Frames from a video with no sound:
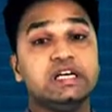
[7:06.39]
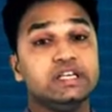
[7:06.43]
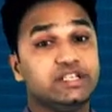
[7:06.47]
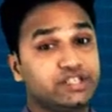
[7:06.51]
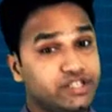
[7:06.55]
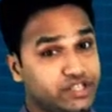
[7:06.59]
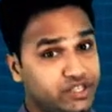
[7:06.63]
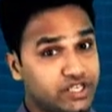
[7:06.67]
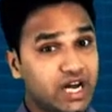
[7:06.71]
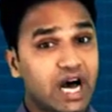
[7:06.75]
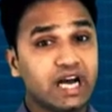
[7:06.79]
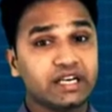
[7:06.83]

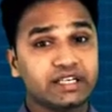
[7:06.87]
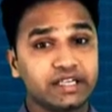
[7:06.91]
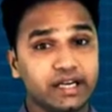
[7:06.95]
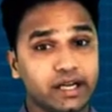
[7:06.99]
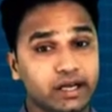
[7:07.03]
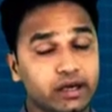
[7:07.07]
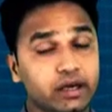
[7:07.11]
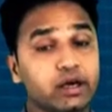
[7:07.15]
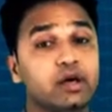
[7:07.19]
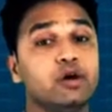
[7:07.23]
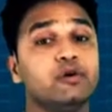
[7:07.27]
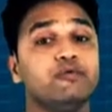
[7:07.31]

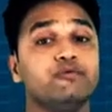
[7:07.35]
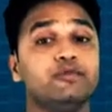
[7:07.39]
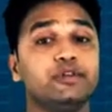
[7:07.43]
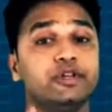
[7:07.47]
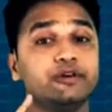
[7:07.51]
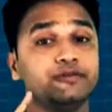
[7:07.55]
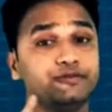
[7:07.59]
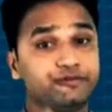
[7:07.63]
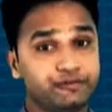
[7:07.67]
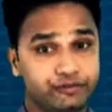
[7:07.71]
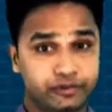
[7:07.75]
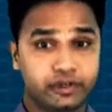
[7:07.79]
Starting with
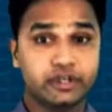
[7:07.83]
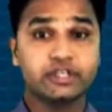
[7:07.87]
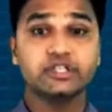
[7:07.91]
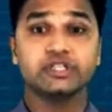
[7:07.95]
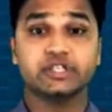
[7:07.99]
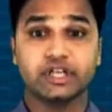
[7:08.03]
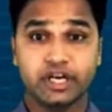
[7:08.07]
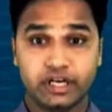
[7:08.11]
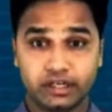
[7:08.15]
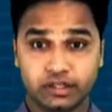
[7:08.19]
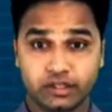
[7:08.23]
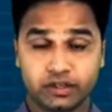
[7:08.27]
the
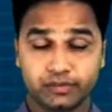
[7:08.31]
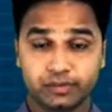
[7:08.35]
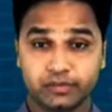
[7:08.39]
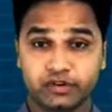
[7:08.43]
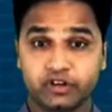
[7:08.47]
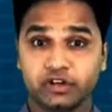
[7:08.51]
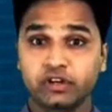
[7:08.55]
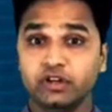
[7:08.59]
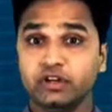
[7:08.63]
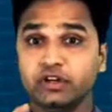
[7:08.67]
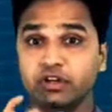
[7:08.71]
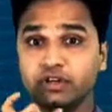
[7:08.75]
first
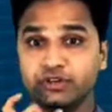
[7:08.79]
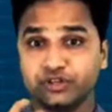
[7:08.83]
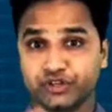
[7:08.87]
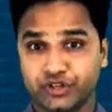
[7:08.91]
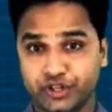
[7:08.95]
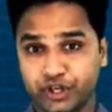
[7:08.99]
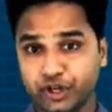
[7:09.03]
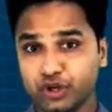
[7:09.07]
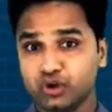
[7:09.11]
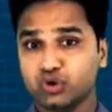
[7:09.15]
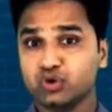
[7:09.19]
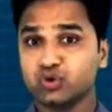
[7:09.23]
interval
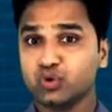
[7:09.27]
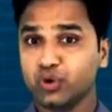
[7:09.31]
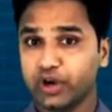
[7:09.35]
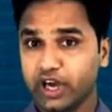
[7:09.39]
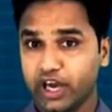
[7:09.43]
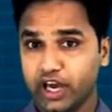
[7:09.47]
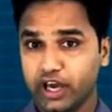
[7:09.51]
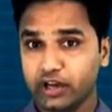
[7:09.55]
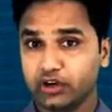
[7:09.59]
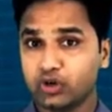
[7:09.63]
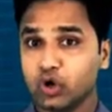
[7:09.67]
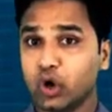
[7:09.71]
0 to
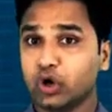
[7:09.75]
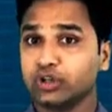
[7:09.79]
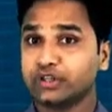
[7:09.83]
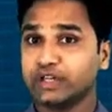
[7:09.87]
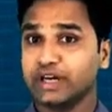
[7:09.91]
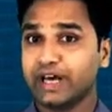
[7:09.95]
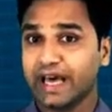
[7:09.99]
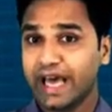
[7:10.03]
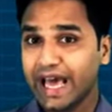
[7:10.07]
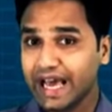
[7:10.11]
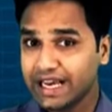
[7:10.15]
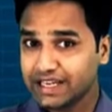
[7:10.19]
8 on
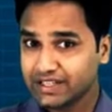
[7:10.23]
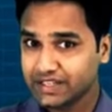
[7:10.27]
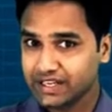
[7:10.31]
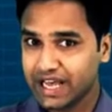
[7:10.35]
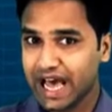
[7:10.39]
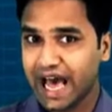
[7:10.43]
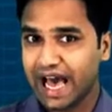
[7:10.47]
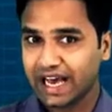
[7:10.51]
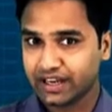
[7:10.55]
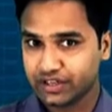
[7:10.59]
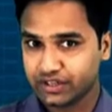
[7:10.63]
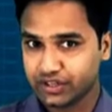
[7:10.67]
the
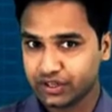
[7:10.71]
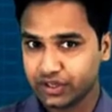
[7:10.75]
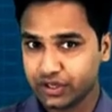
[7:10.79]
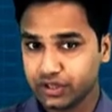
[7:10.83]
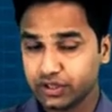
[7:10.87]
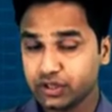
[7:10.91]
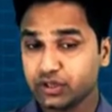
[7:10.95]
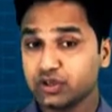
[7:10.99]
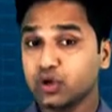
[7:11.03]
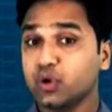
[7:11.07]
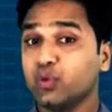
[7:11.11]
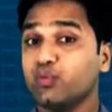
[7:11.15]

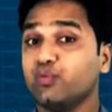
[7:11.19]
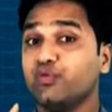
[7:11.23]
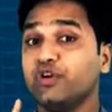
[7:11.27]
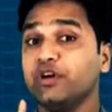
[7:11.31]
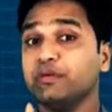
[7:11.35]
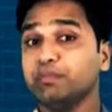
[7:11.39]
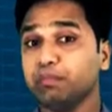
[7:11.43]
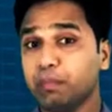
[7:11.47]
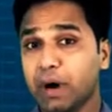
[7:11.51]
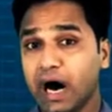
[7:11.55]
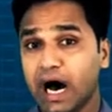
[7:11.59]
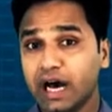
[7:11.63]
x-axis,
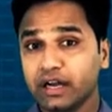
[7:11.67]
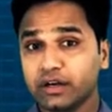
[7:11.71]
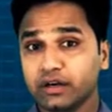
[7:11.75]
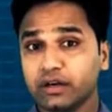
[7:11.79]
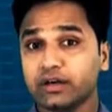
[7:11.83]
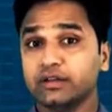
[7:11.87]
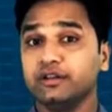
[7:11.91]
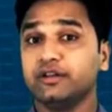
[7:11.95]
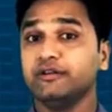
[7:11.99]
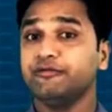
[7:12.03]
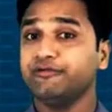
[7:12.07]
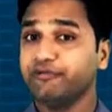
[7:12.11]
we
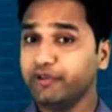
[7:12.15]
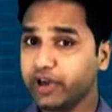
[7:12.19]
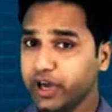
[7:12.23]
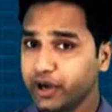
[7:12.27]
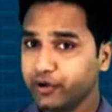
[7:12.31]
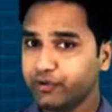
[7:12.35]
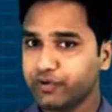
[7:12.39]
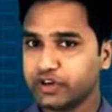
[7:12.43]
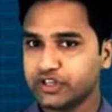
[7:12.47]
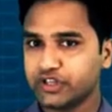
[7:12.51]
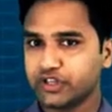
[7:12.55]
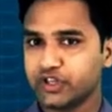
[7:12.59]
mark the
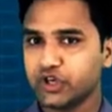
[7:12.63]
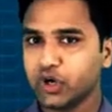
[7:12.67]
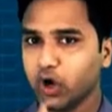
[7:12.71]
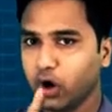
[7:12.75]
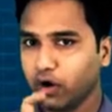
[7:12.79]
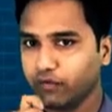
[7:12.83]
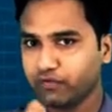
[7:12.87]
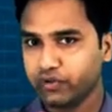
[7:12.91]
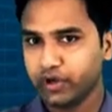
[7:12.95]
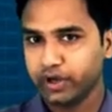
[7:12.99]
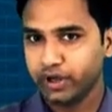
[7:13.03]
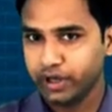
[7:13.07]
frequency
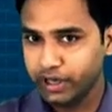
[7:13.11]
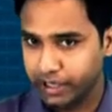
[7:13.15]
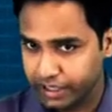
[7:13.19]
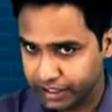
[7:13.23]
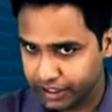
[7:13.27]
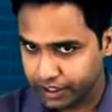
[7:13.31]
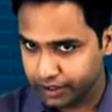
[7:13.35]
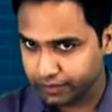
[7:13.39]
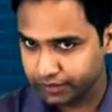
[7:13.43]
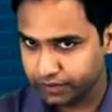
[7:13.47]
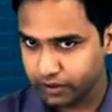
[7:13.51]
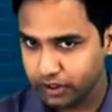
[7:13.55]
of the
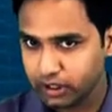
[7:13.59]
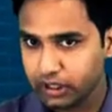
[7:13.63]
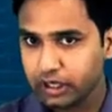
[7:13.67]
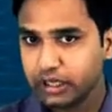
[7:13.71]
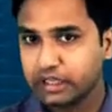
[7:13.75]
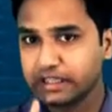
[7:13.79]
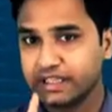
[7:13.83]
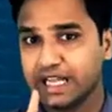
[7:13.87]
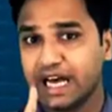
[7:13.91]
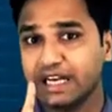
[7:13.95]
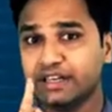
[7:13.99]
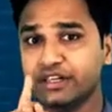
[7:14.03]
interval,
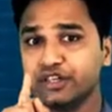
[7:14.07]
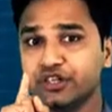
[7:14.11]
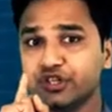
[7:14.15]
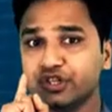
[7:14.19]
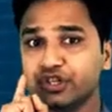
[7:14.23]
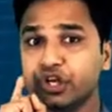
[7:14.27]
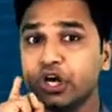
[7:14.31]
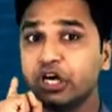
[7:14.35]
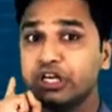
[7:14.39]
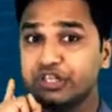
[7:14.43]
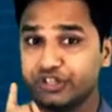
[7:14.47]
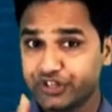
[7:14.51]
that
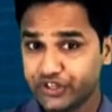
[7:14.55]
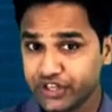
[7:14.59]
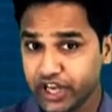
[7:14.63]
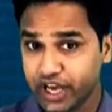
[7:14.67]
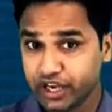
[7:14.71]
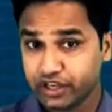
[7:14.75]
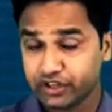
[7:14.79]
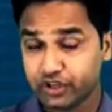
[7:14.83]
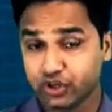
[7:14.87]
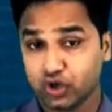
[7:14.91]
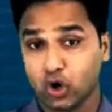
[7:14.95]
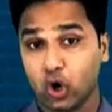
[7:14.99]
is
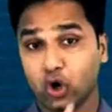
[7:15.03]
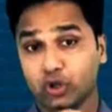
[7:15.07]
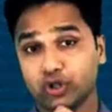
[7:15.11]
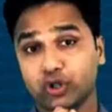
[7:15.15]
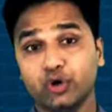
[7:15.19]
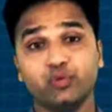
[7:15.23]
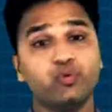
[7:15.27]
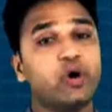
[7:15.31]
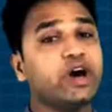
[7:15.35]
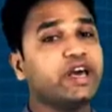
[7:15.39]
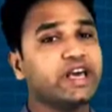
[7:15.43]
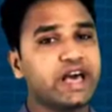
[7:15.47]
6 on
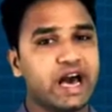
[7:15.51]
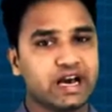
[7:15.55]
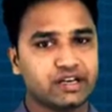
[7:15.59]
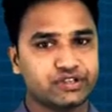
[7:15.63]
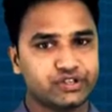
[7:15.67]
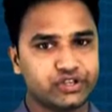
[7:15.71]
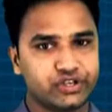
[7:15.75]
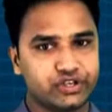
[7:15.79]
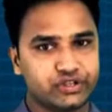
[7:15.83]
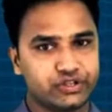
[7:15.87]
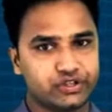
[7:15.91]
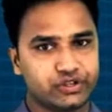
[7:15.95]
the
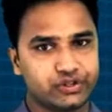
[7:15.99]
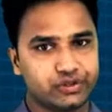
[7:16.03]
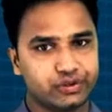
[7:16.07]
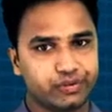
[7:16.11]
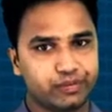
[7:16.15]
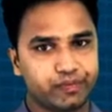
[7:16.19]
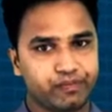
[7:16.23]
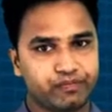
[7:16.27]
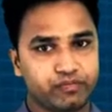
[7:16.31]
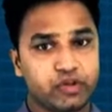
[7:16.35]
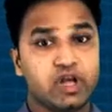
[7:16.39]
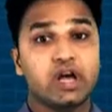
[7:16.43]
y-axis,